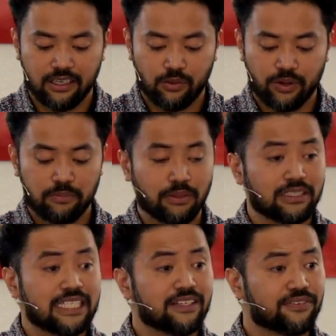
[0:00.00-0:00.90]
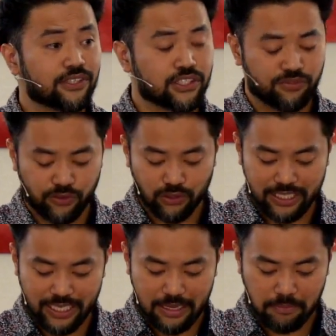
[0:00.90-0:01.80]
When believers
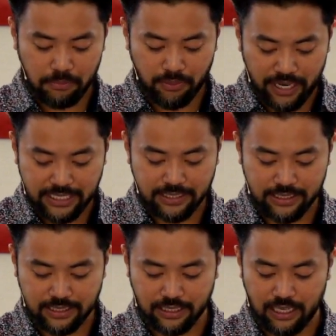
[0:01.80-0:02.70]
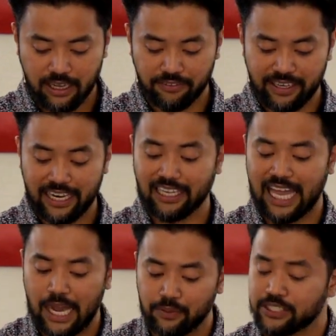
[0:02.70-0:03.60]
fully embrace this love and
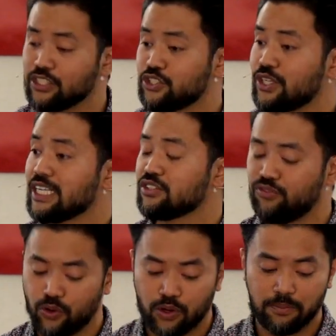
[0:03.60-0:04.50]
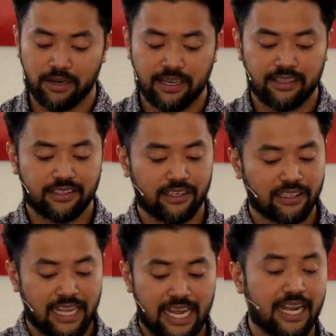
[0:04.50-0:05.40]
allow it to transform their
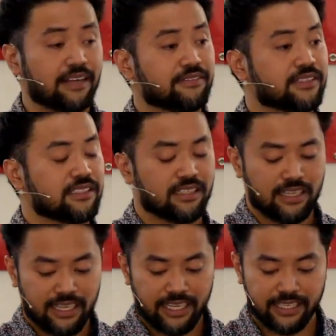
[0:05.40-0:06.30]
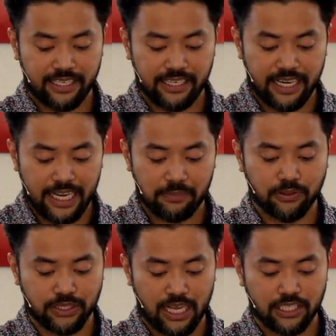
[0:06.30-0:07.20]
lives, it enables
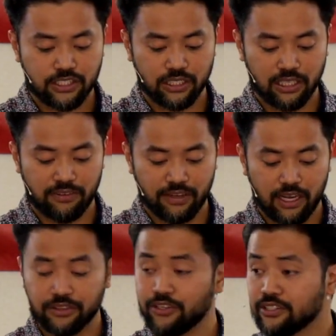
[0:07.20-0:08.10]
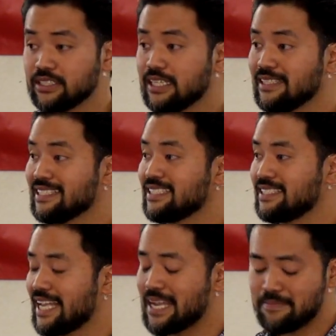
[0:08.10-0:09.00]
us to love others in the
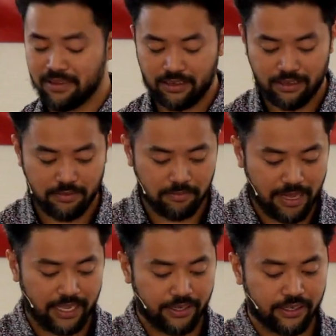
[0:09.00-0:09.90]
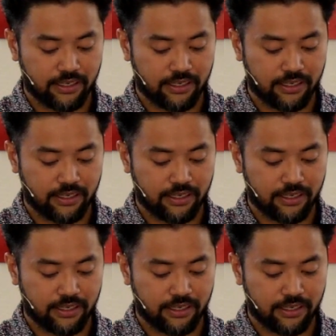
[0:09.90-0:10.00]
same manner